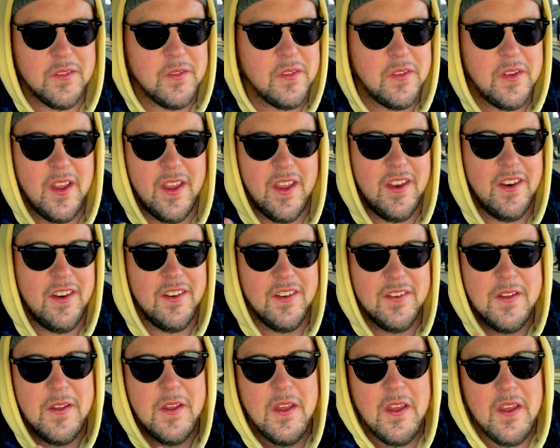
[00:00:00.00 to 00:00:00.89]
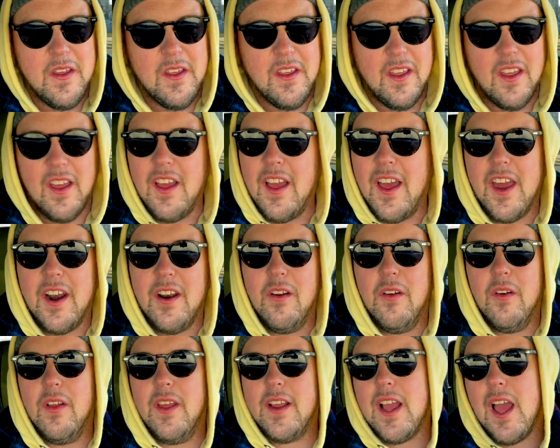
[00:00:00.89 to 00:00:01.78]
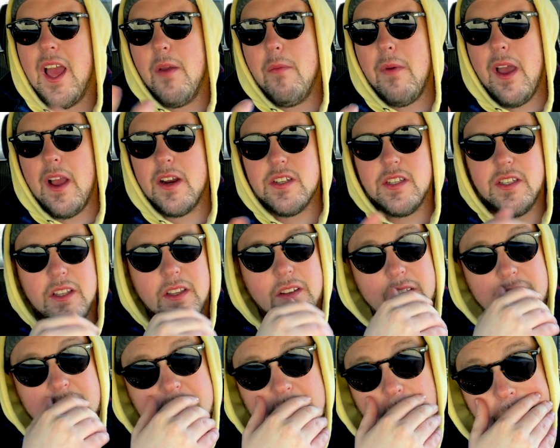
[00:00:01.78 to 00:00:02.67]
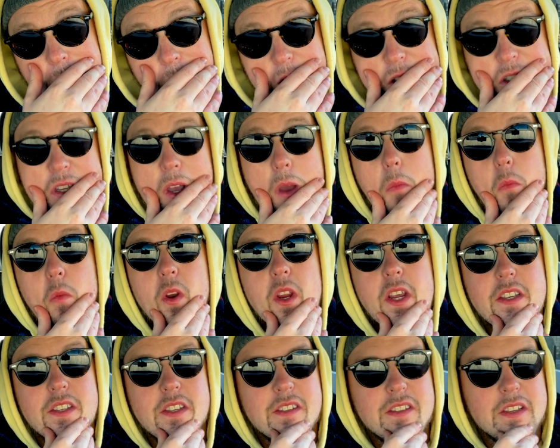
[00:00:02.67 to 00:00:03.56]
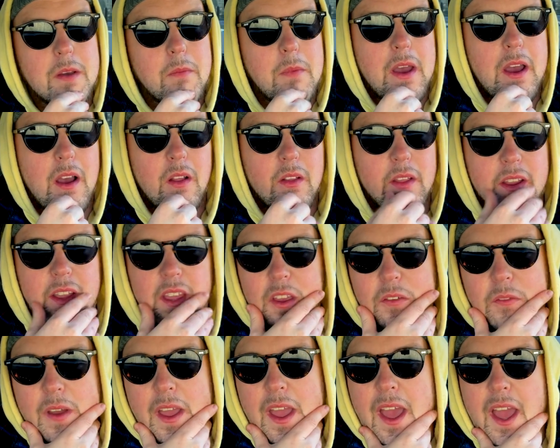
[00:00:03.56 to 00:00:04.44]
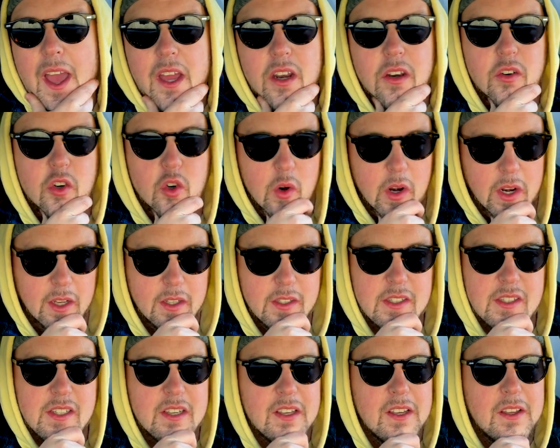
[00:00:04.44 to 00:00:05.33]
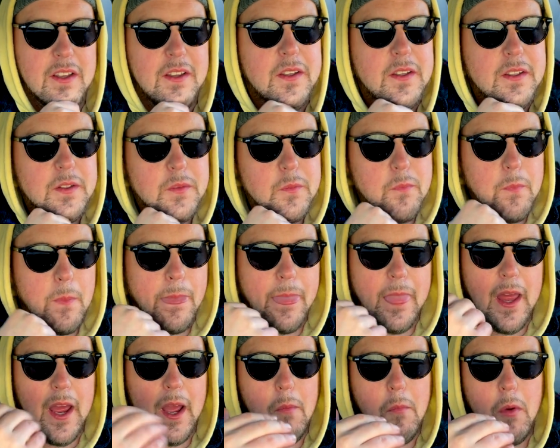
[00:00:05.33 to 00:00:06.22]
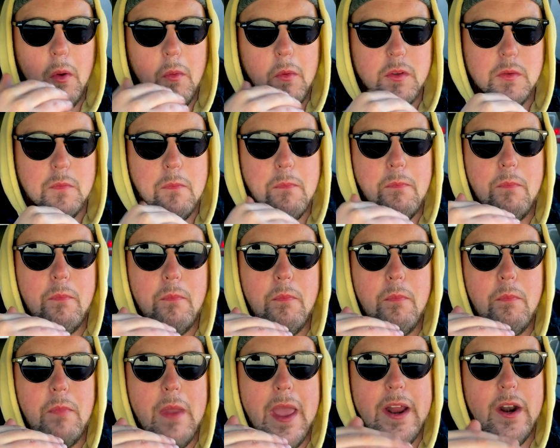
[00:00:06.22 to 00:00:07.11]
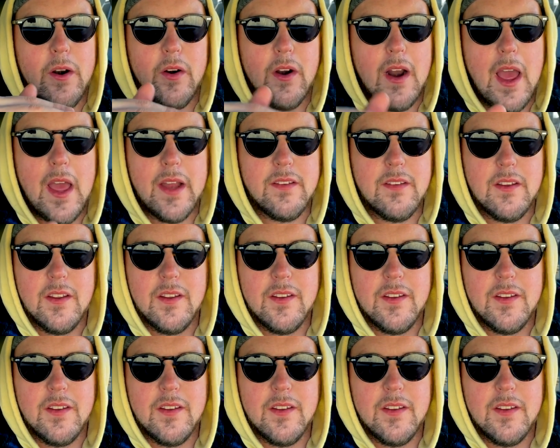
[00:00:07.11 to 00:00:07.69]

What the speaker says: And I don't know, like, I'm actually, somehow, like, if I had drinks, I'm almost better at